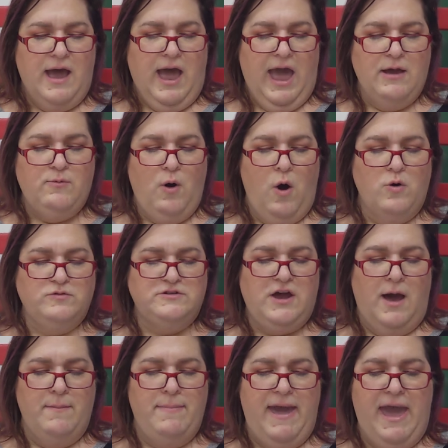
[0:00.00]
I won't
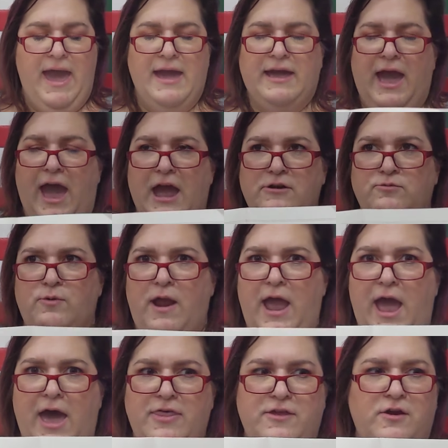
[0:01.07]
come back. I'd
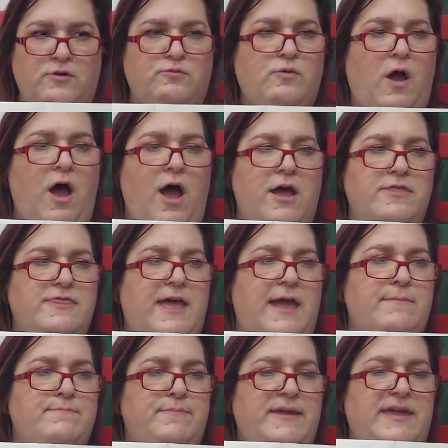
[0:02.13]
rather run
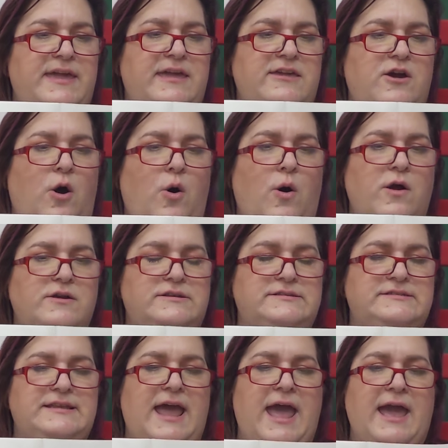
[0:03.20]
than be your
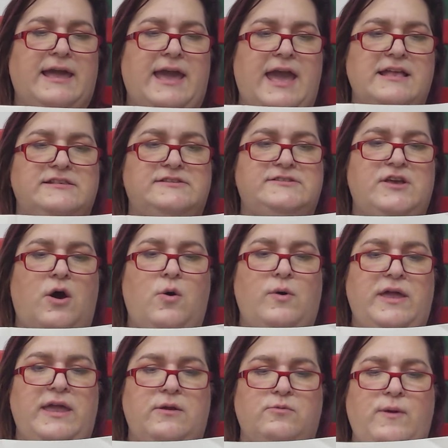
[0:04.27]
snack." And so
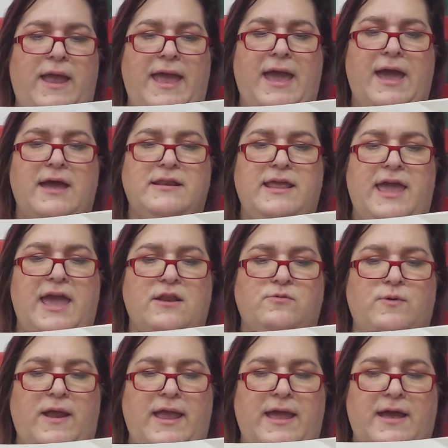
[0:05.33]
he ran and
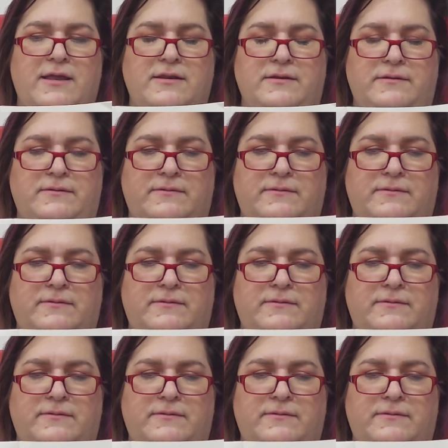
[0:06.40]
ran.